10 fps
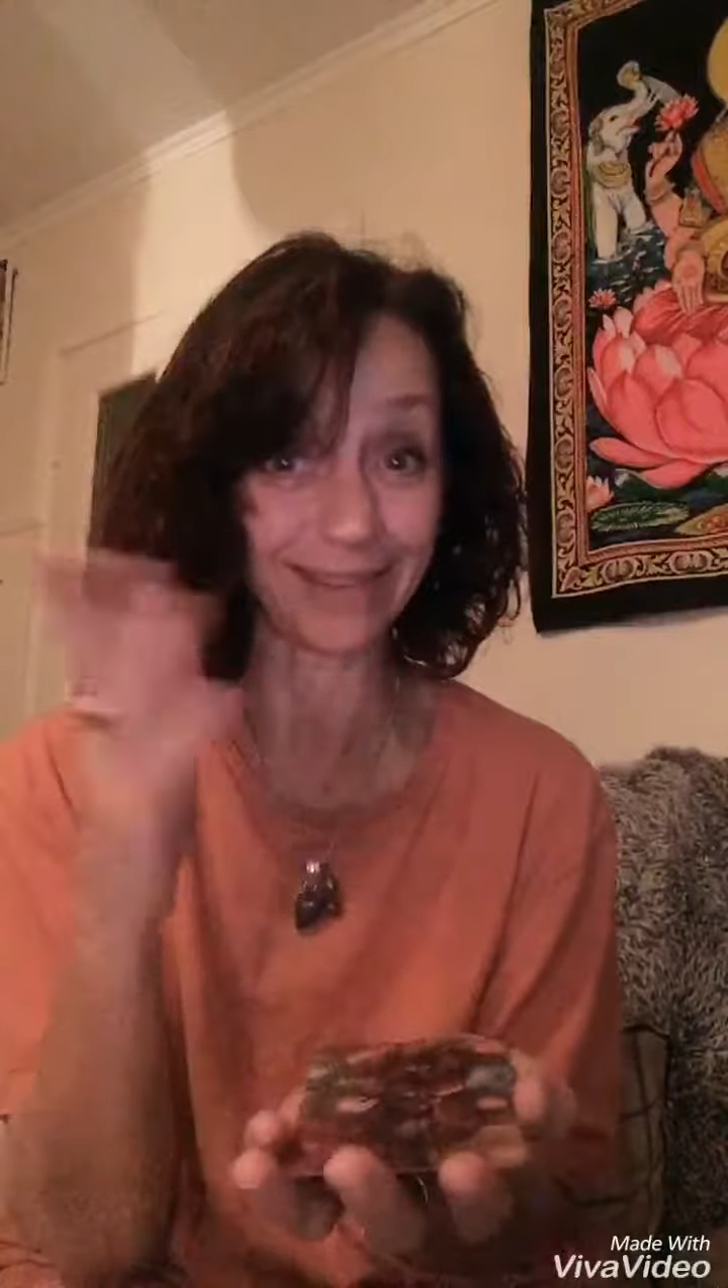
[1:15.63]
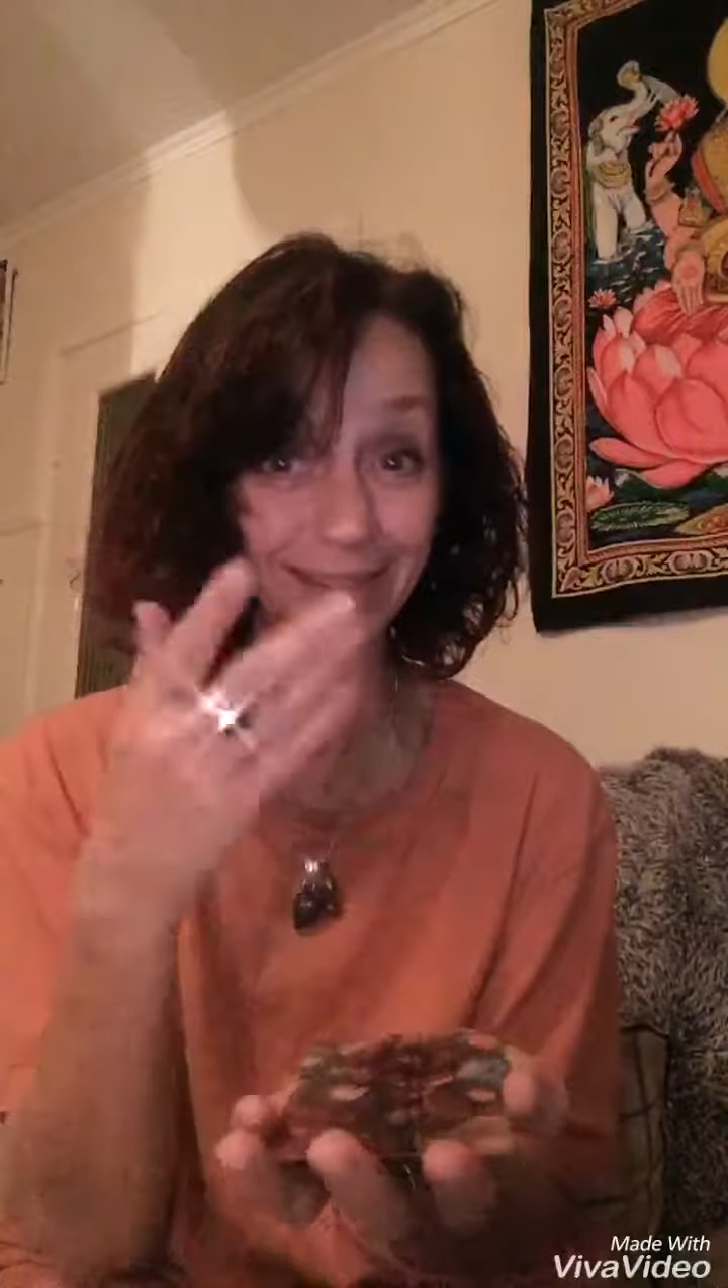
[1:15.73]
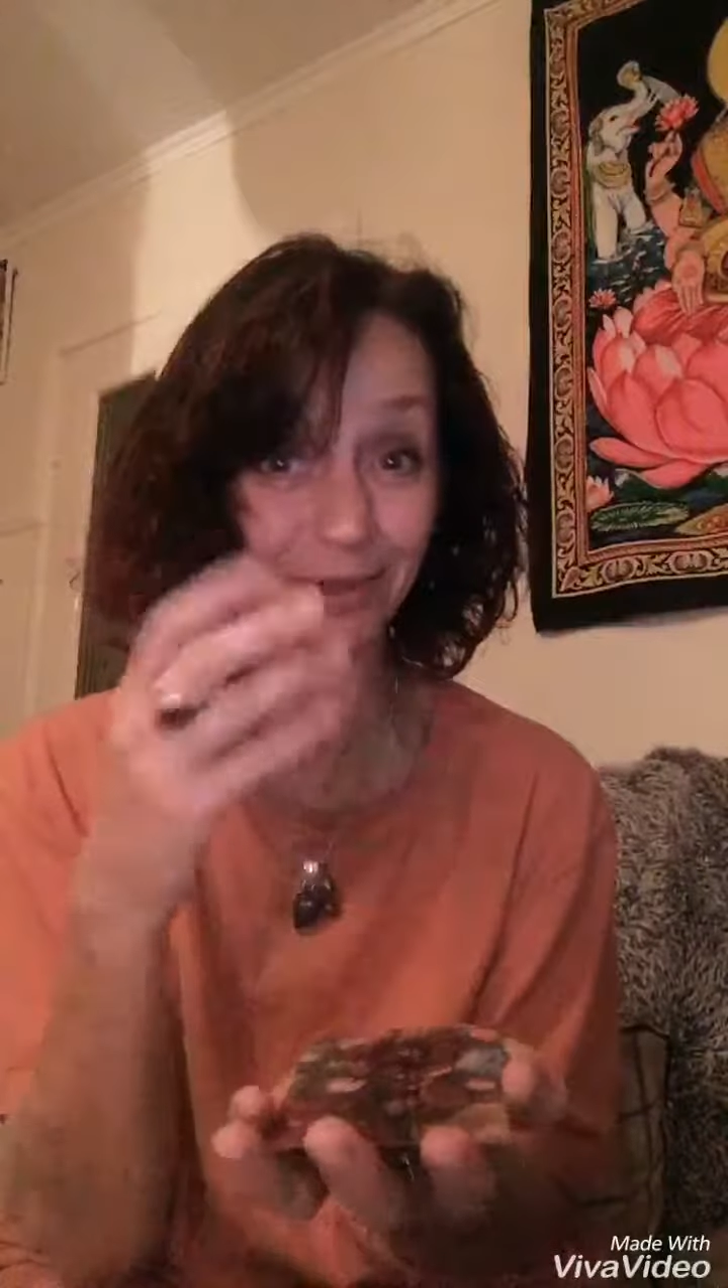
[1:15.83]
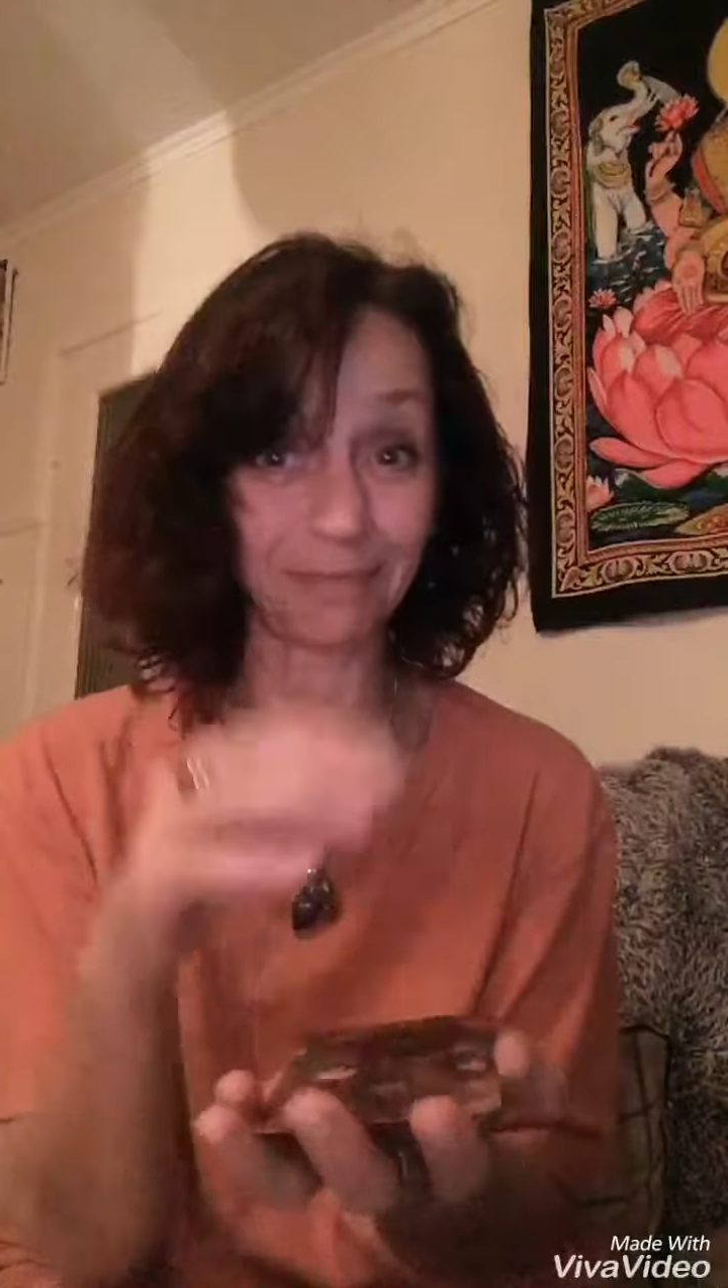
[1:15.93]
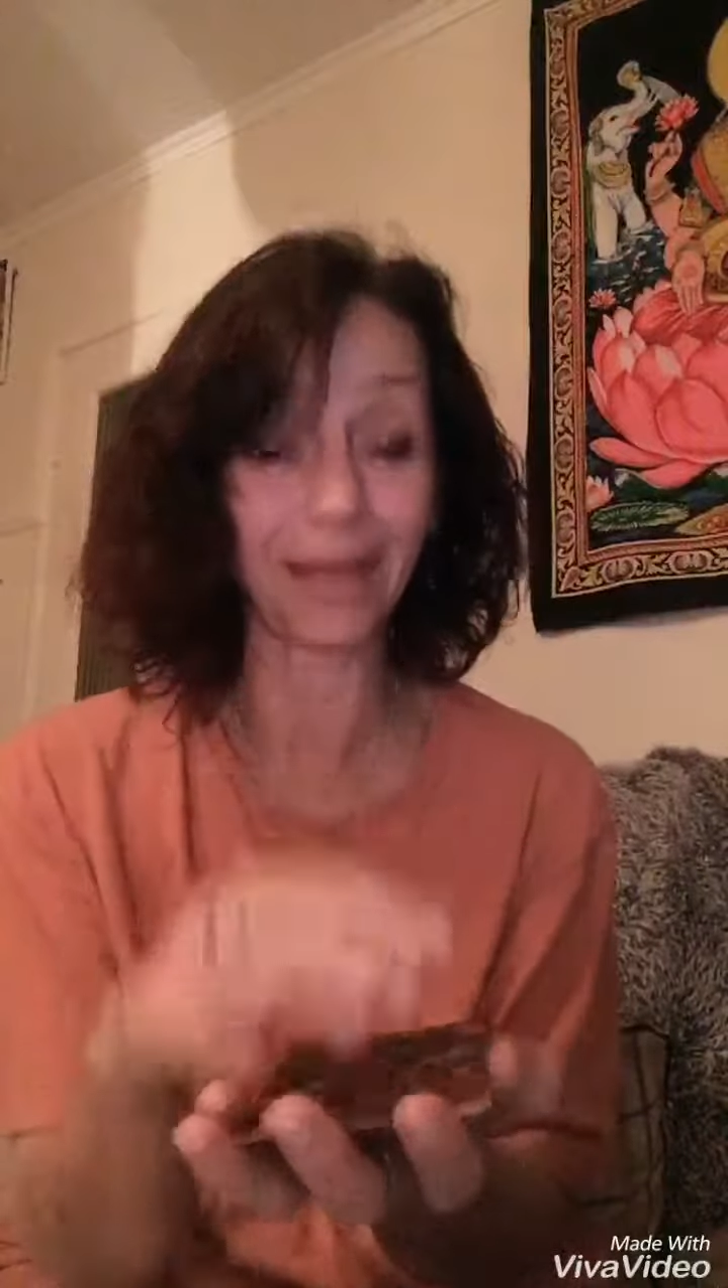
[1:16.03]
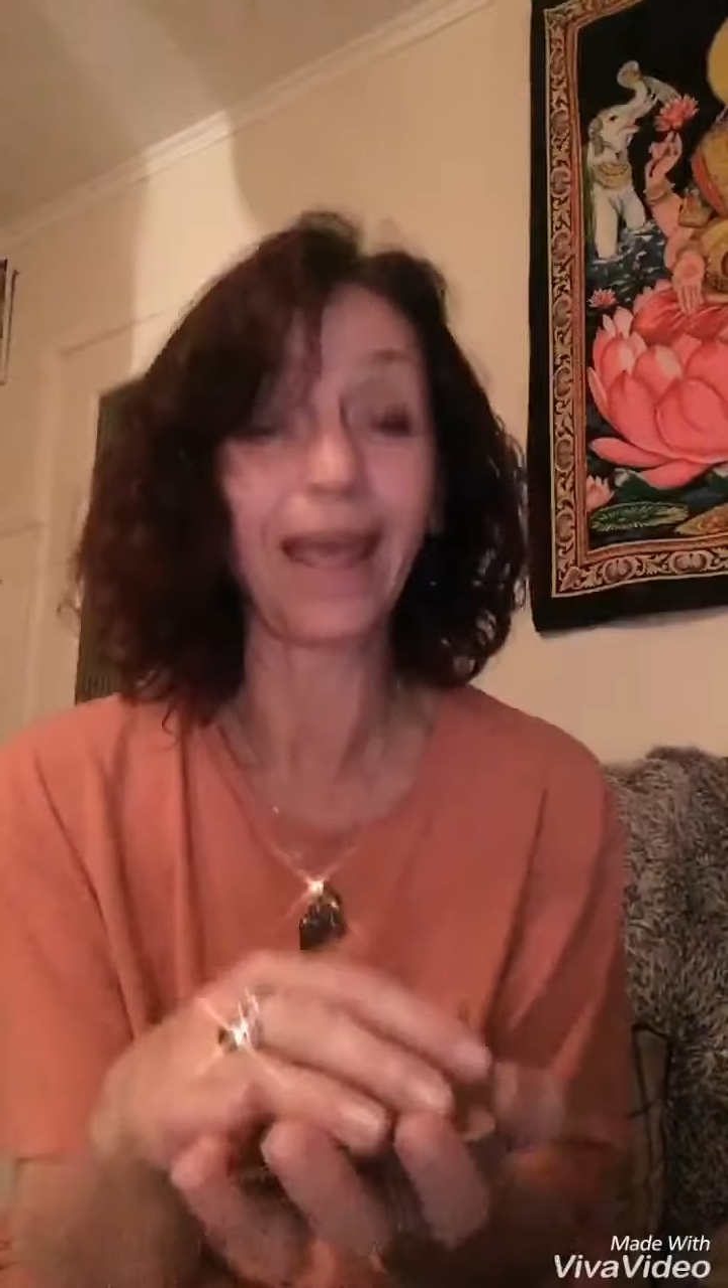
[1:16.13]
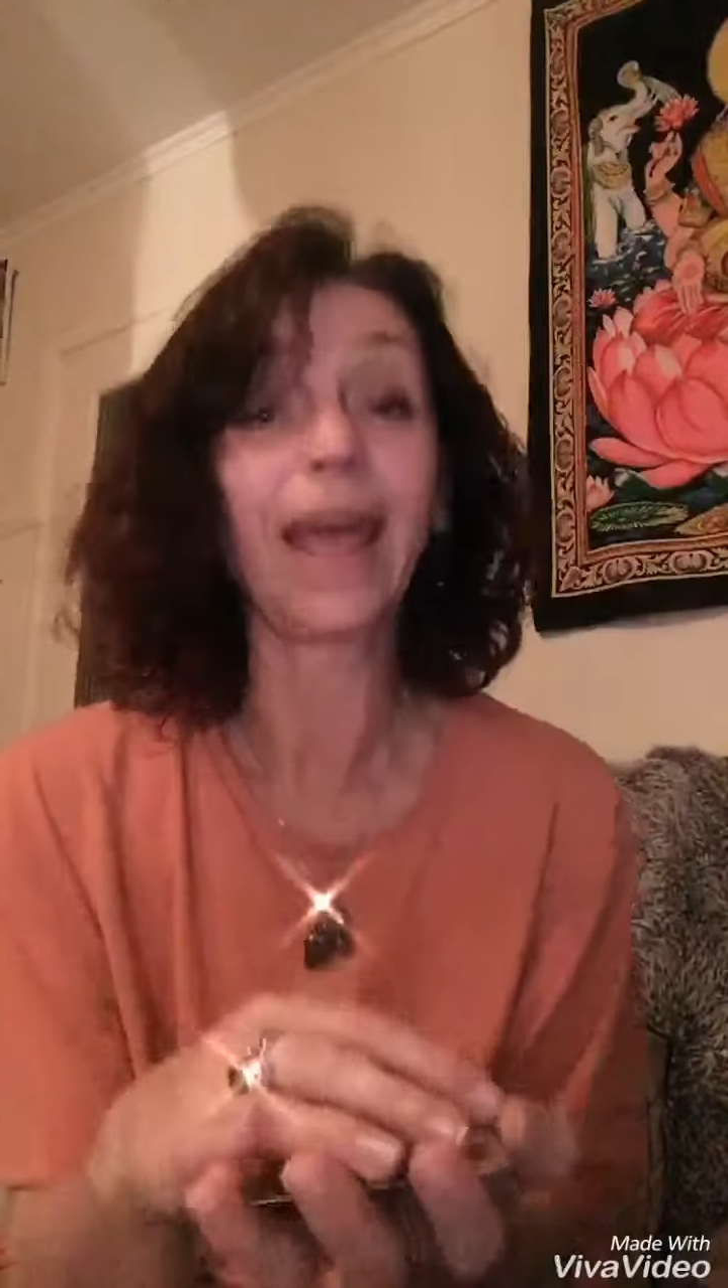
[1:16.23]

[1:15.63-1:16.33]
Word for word: stop,